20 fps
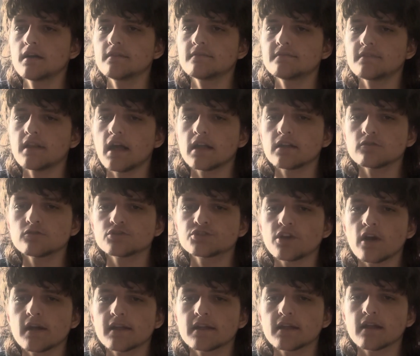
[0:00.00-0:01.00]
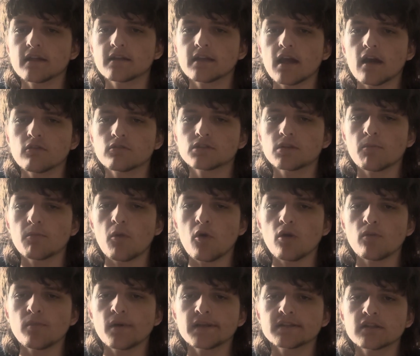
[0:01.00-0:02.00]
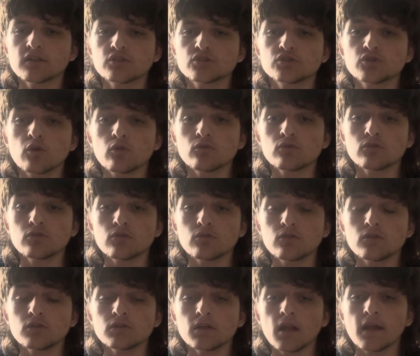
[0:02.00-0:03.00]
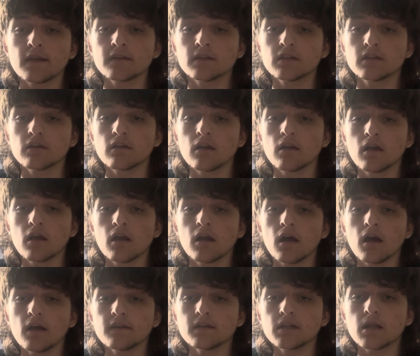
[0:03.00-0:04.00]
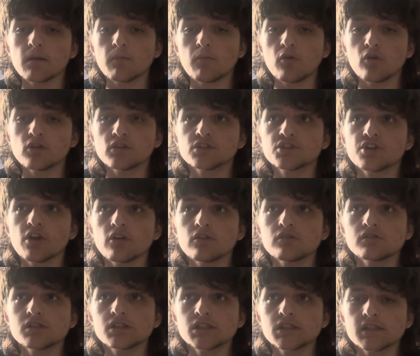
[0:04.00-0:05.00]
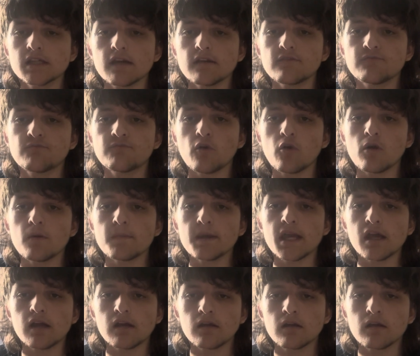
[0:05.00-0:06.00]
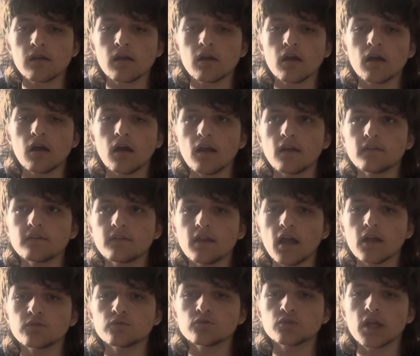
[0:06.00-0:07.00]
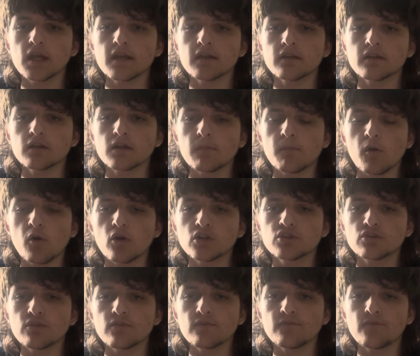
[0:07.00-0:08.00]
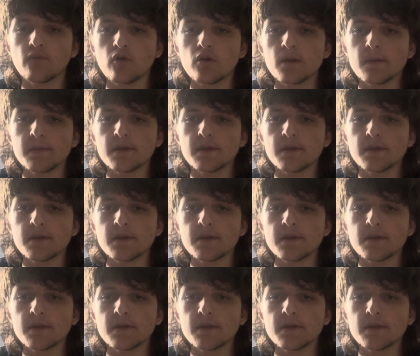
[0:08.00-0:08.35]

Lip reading: Thanos try to tell Gamora about the Soul Stone, and Gamora says for me, and Thanos created Gamora to for